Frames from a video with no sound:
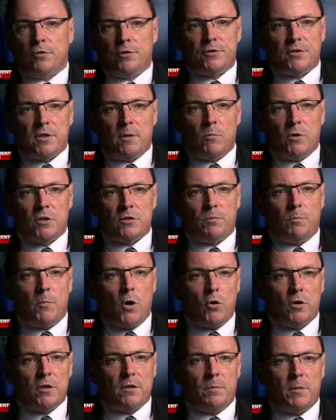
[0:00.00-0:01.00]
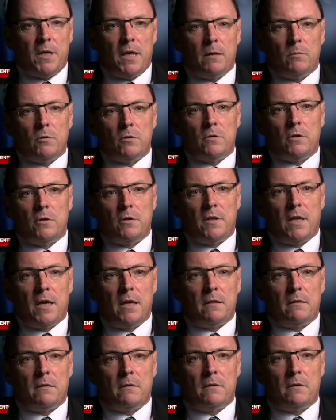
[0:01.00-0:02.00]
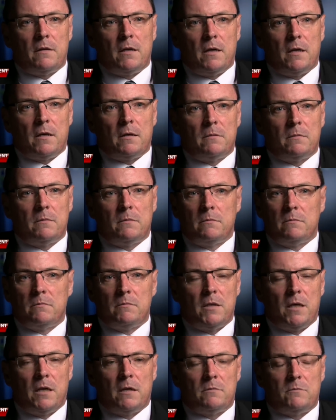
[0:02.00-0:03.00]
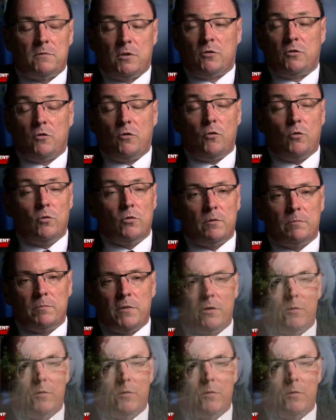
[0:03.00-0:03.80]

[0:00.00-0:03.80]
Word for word: through someone's mind to be able to do that, and uh, you know, just thought of